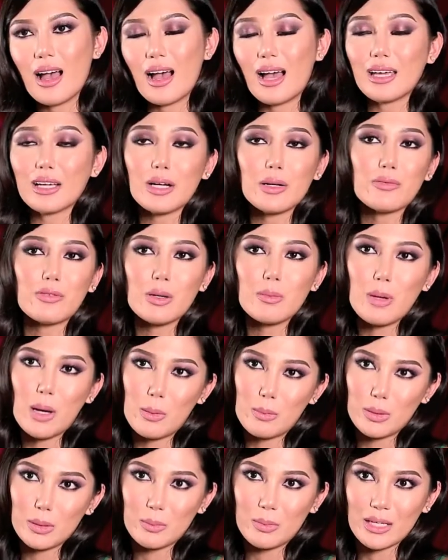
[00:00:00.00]
I come from
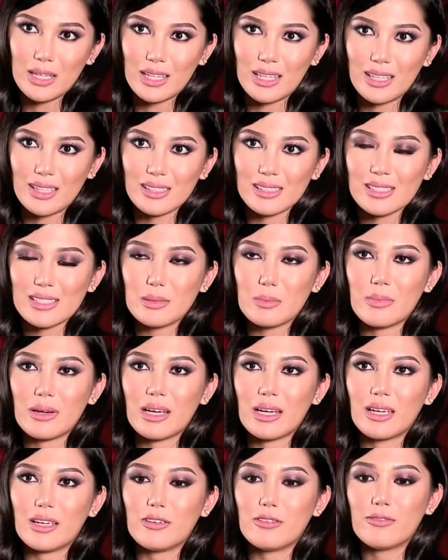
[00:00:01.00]
humble beginnings.
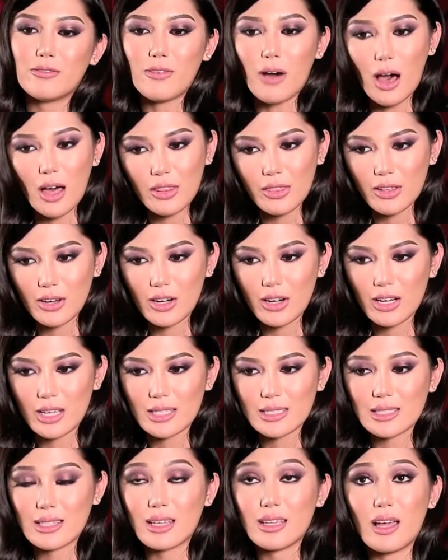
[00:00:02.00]
My father
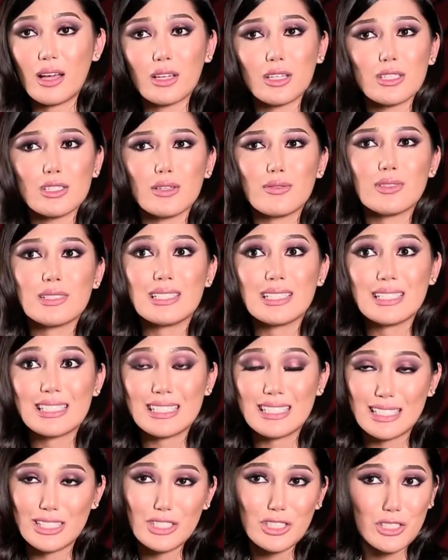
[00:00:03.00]
is the youngest of
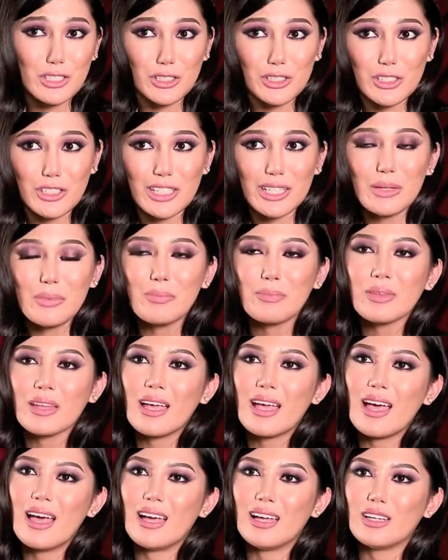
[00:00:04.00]
16 children,
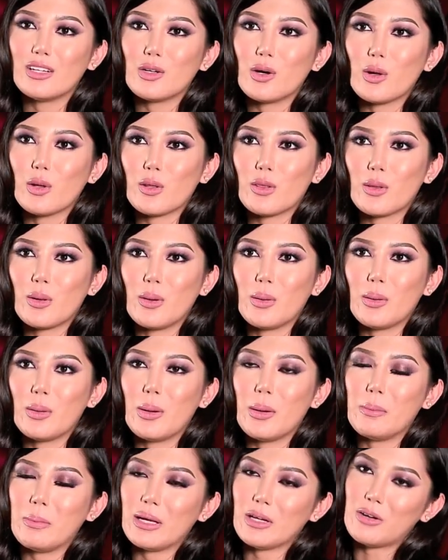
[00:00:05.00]
and
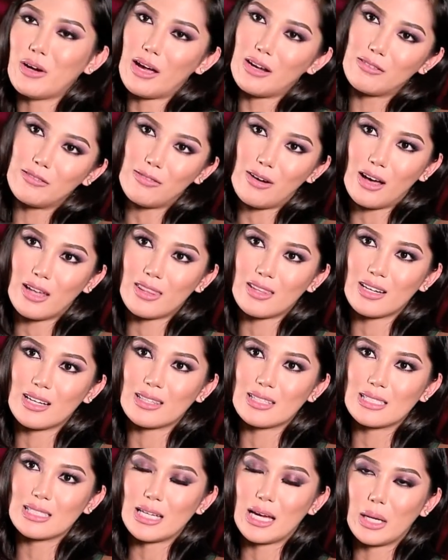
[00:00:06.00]
although my grandfather
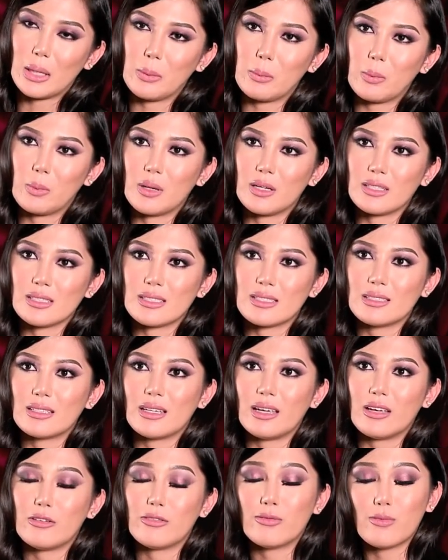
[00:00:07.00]
at the time was
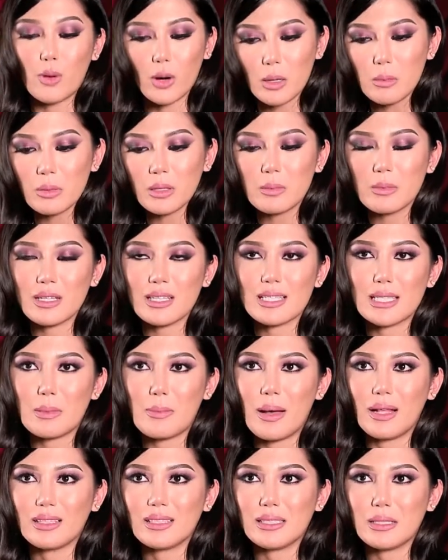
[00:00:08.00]
a former
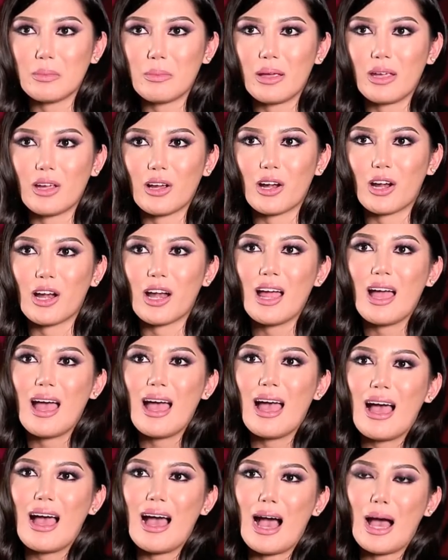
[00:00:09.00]
municipality mayor,
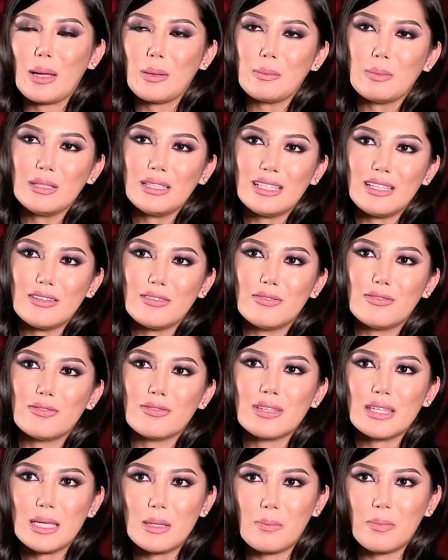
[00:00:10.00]
I believe
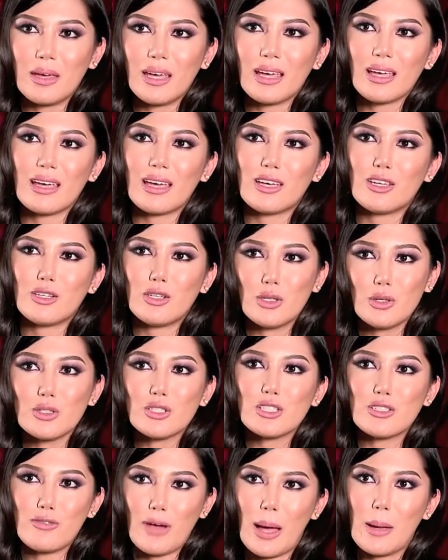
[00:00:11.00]
keeping a
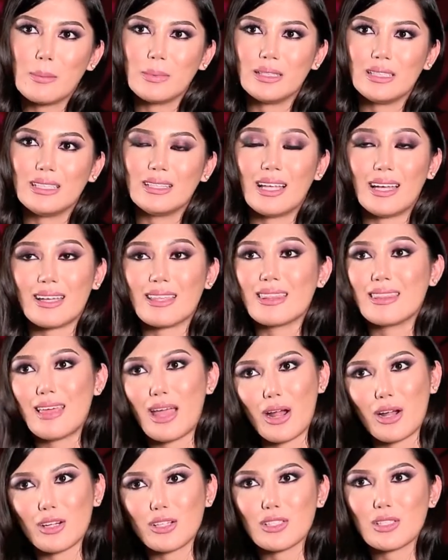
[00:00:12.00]
huge family like
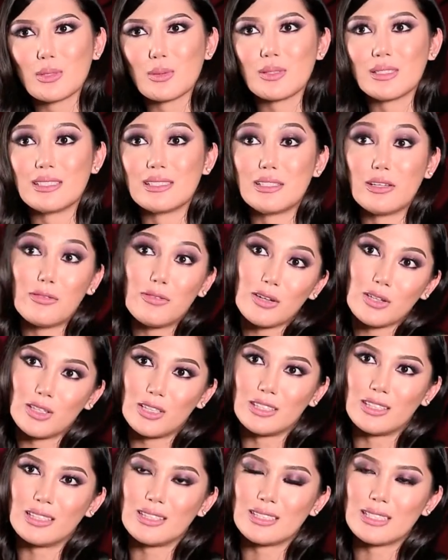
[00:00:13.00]
theirs was
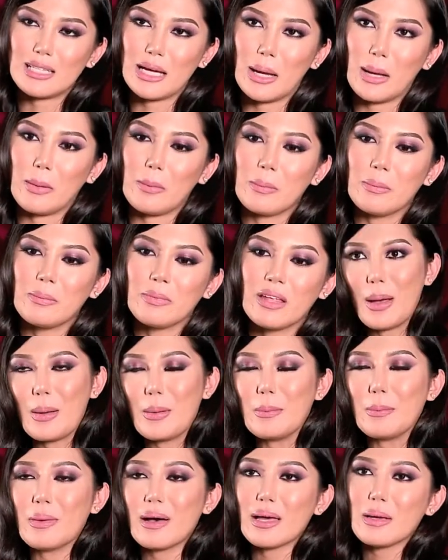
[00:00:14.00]
difficult at the time.
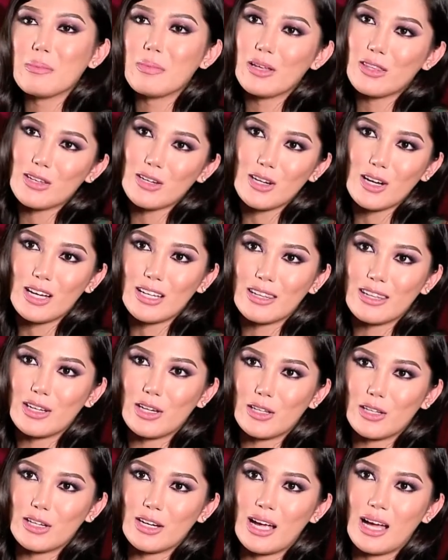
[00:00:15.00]
My mother, on the
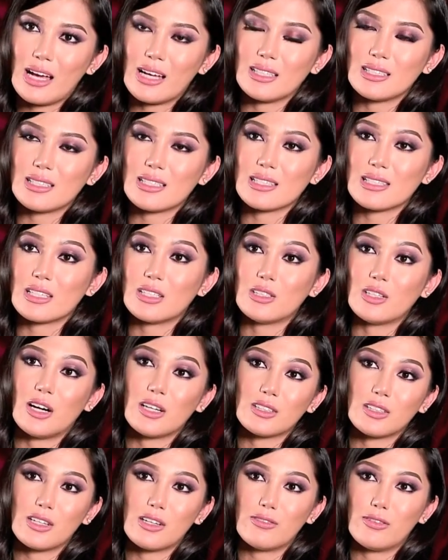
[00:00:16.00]
other hand, is a
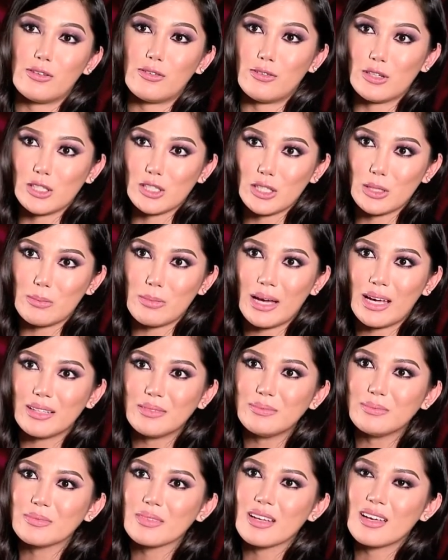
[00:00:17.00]
daughter of a
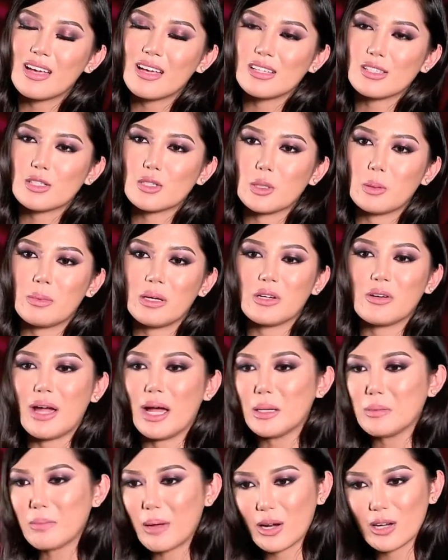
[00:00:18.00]
fisherman, so my
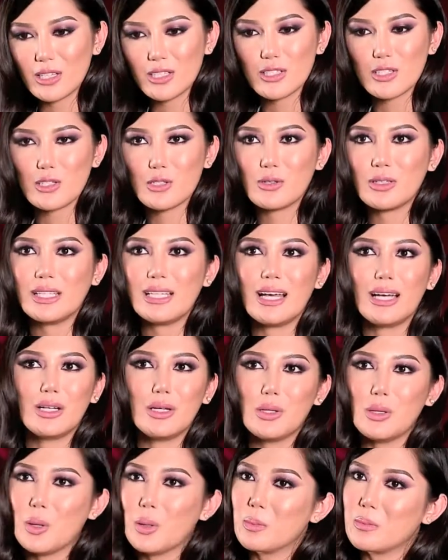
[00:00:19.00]
grandparents really
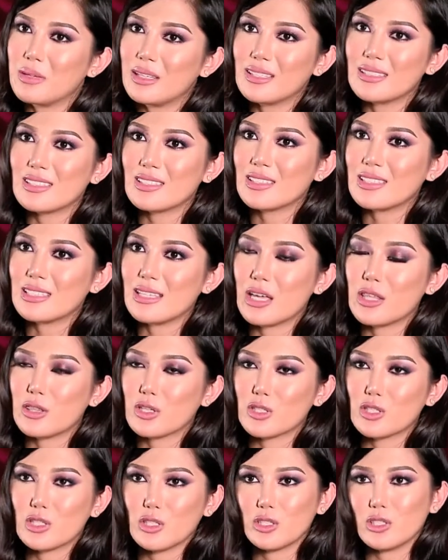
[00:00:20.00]
had no means to send
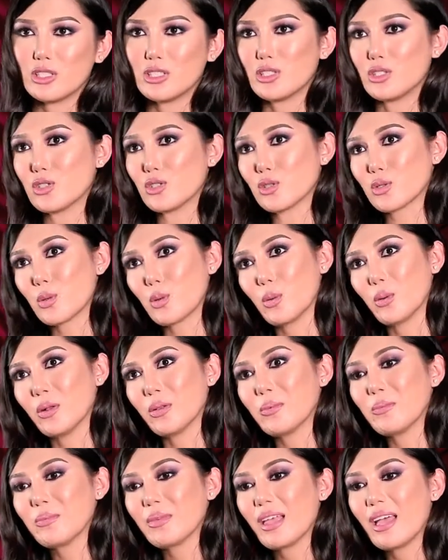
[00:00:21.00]
their children to
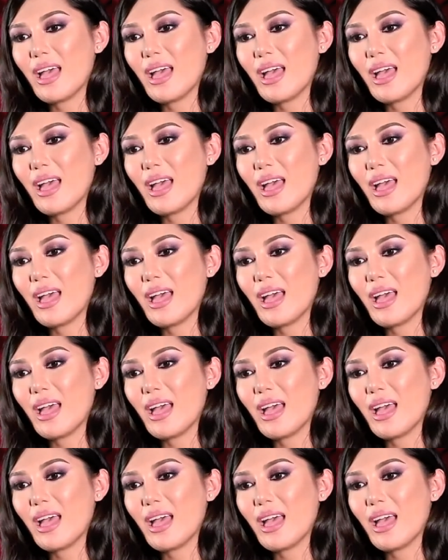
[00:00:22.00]
school.